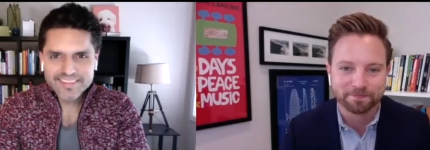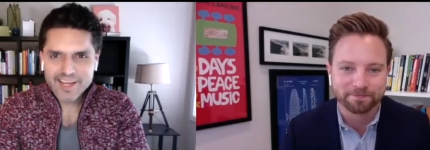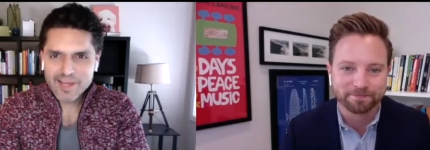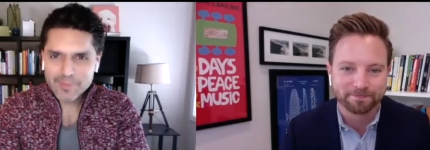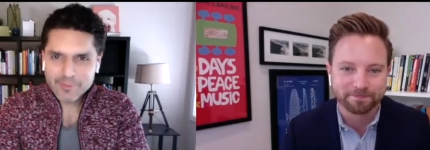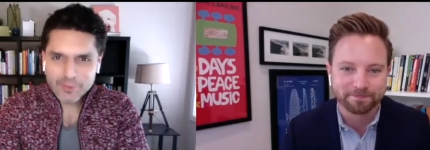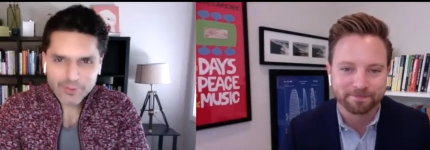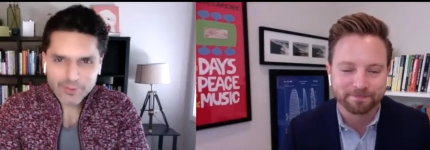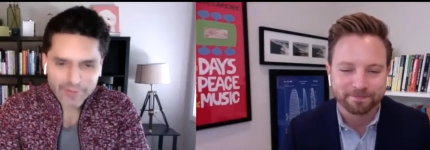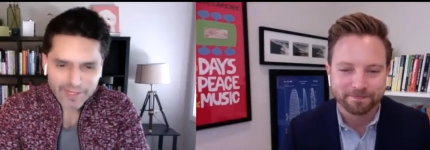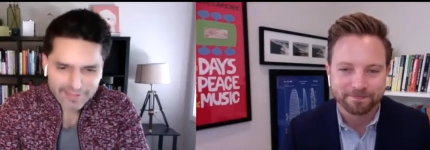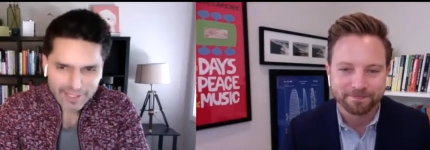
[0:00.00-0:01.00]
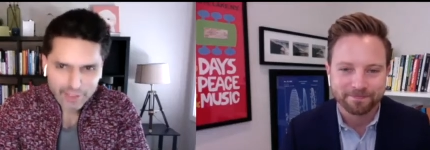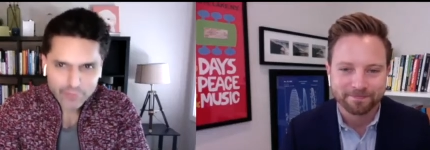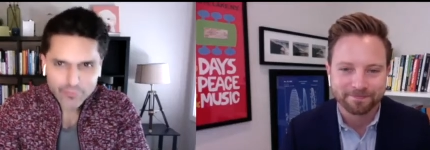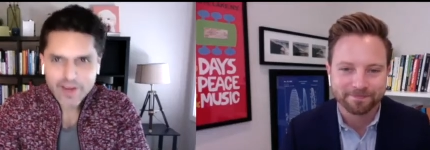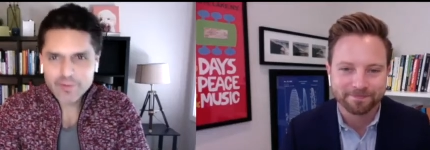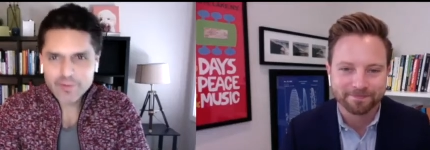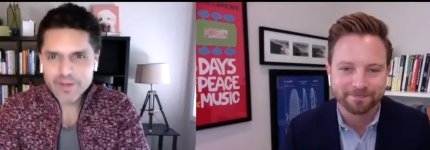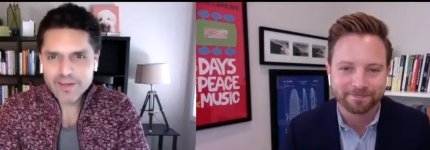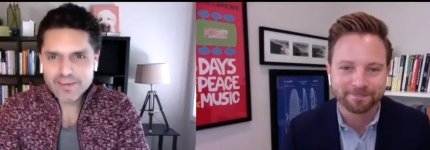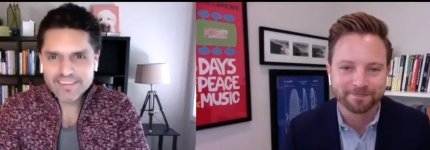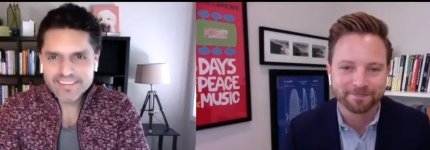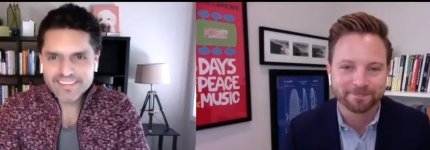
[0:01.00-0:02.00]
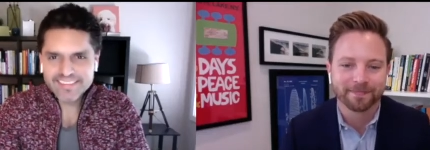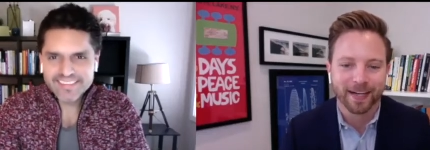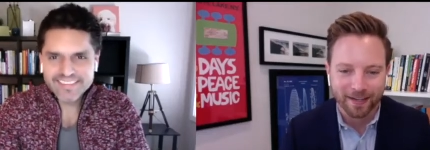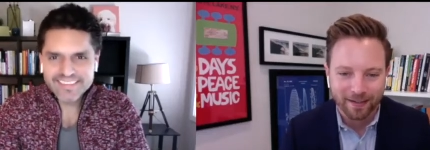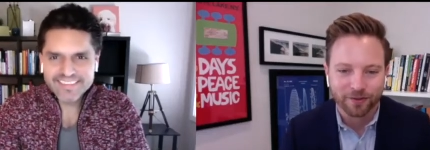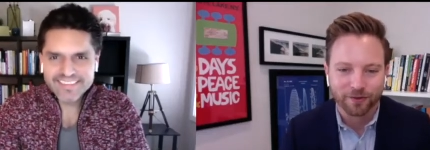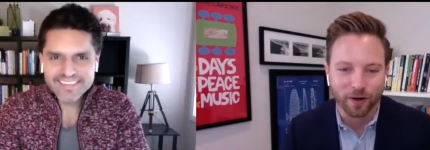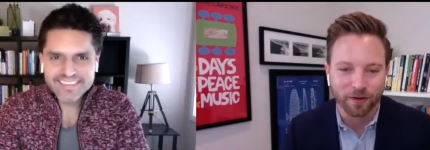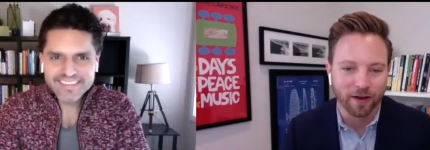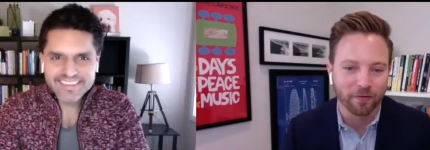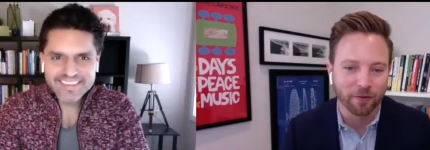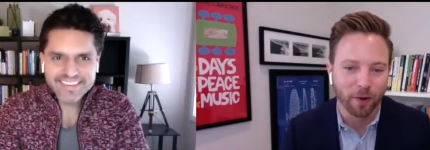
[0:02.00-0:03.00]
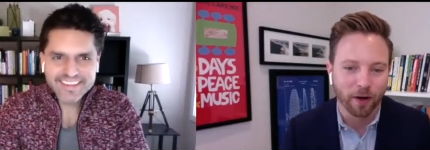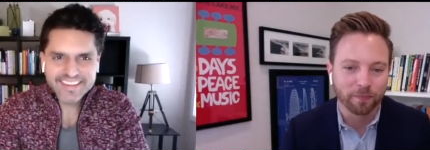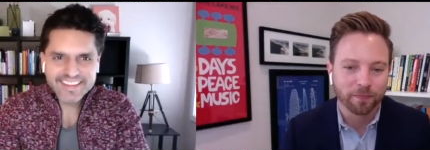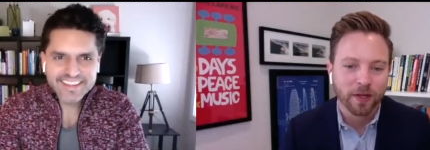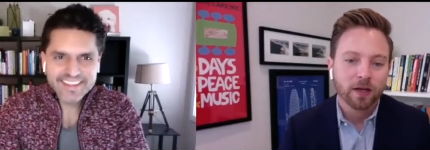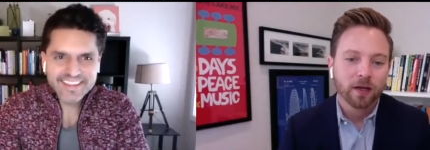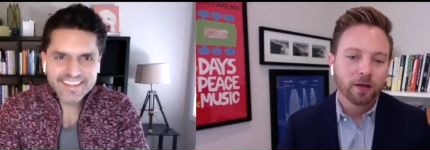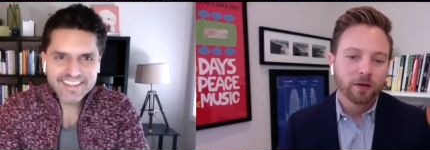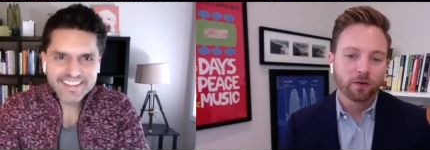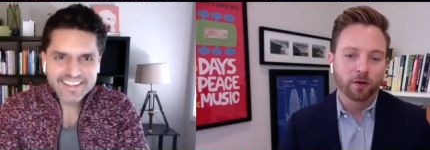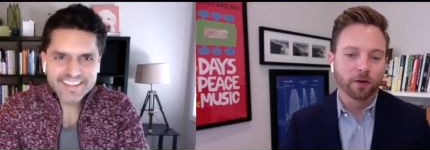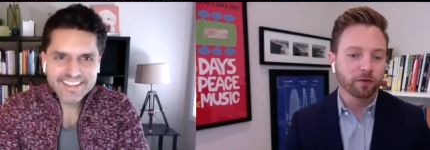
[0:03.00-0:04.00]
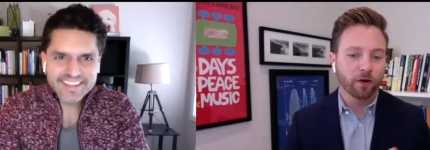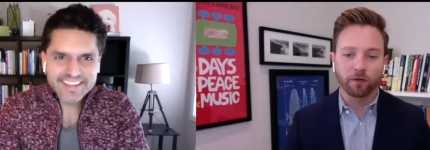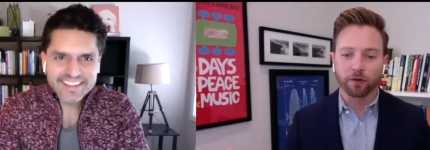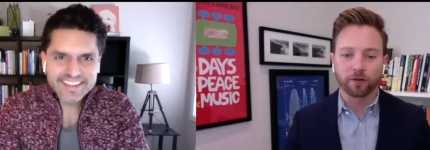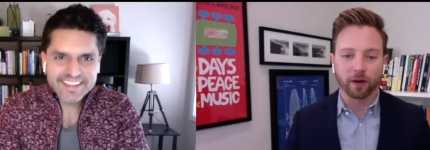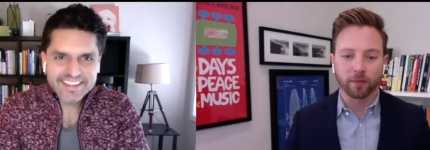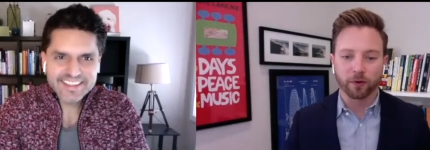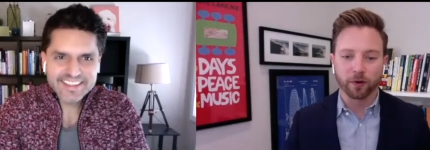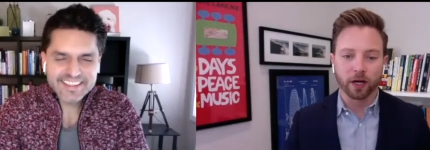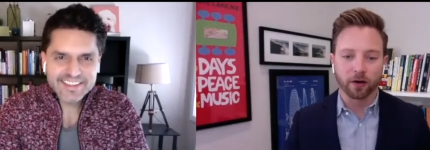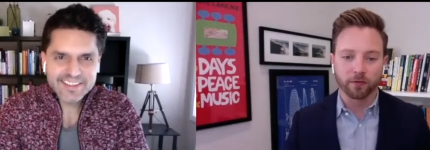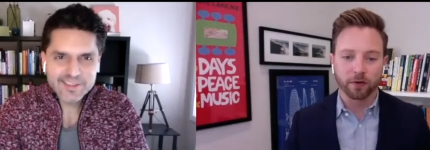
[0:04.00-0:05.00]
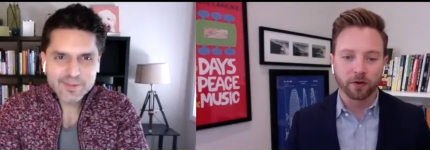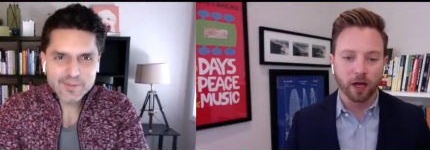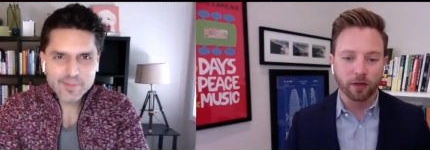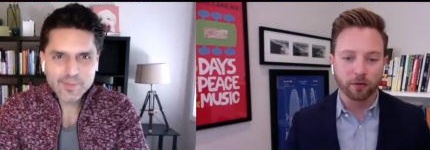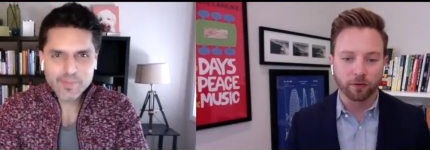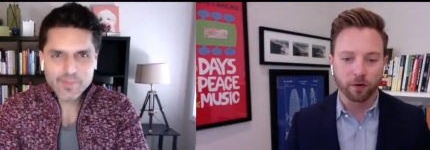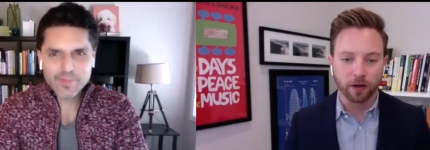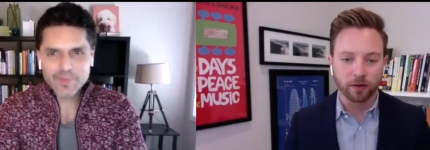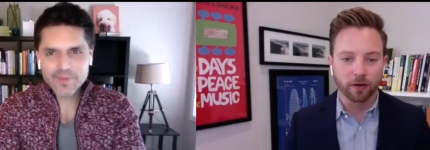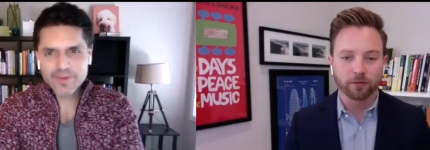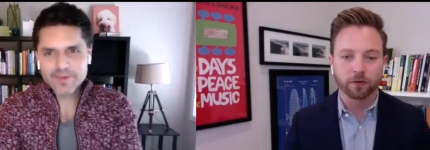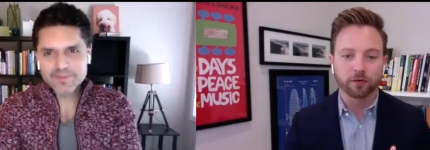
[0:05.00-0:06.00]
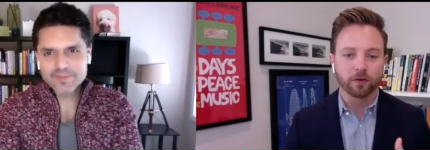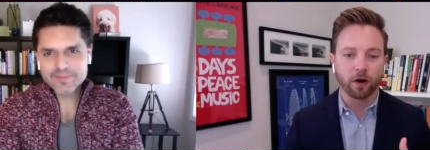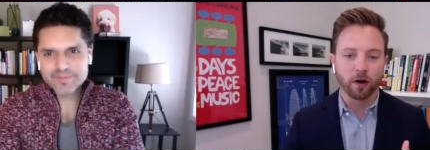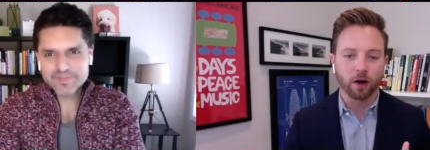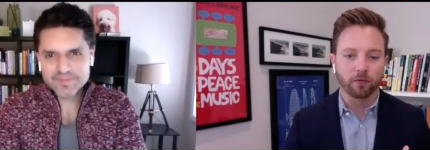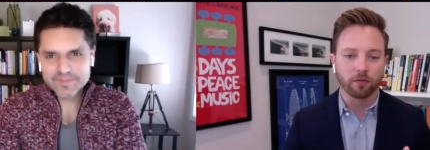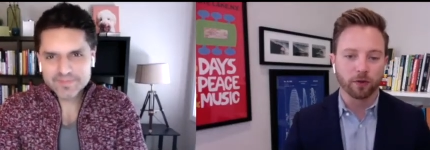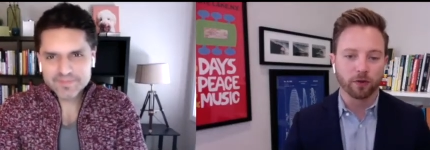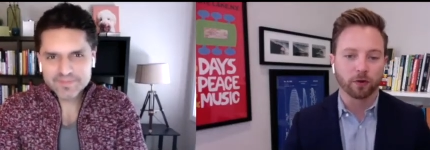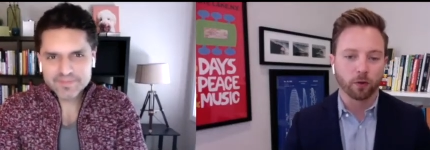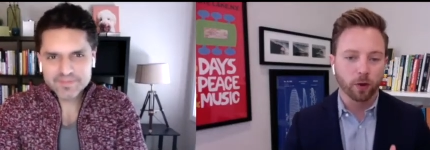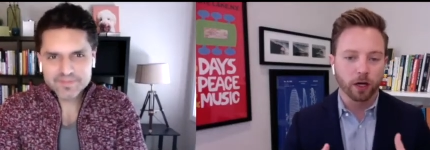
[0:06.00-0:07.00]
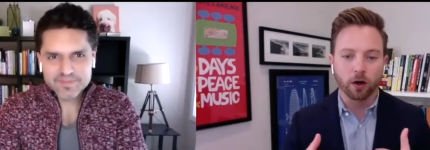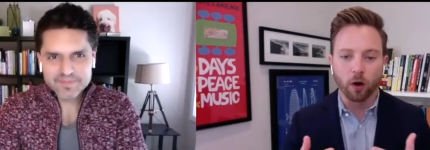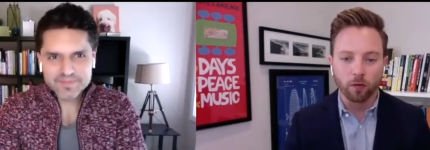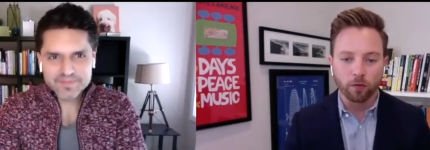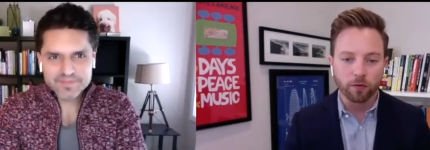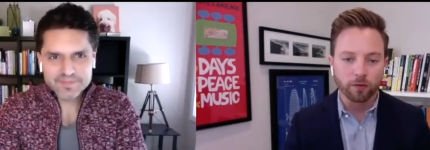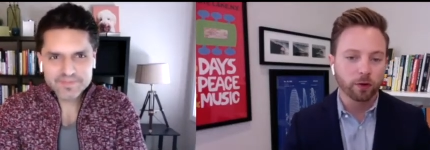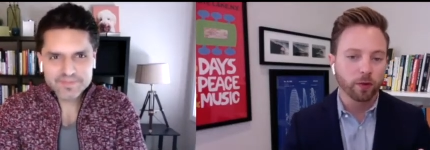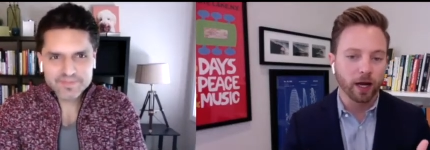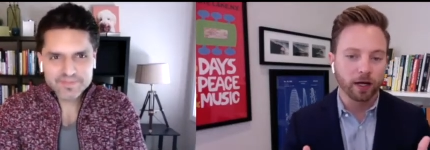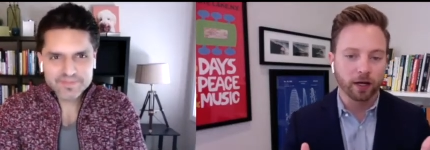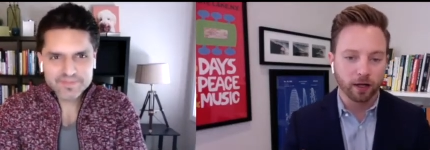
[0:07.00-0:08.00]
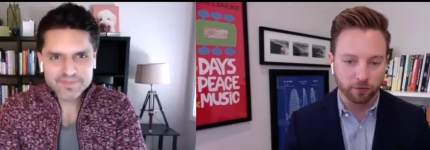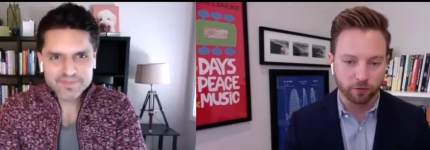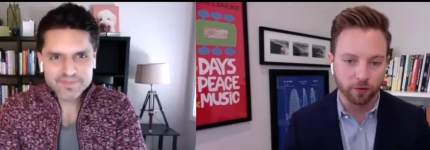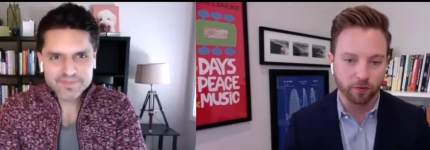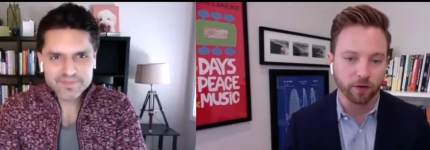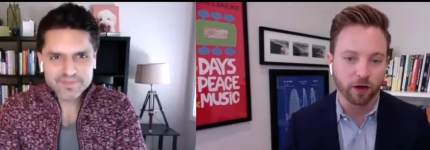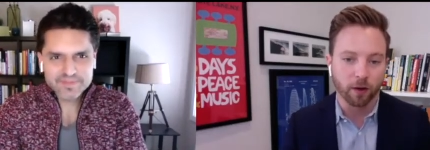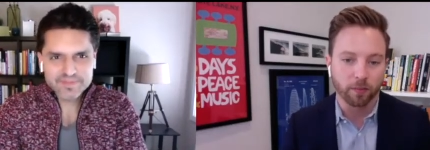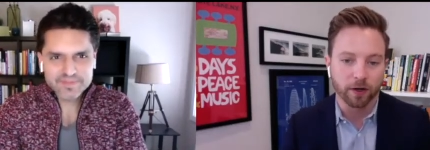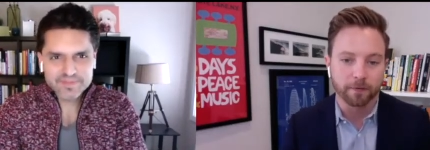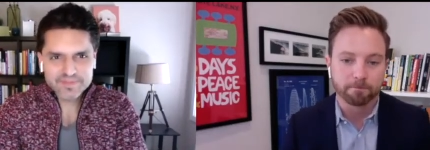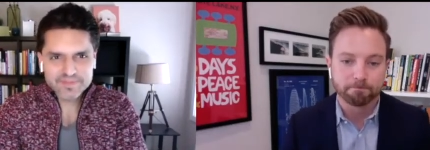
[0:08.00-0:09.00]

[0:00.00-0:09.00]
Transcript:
Speaker 1: I'm doing great. Thank you for having me. It's great to have you on. So, this is our first time doing an interview together. So, I'd love to start off with a quick overview and history of the company.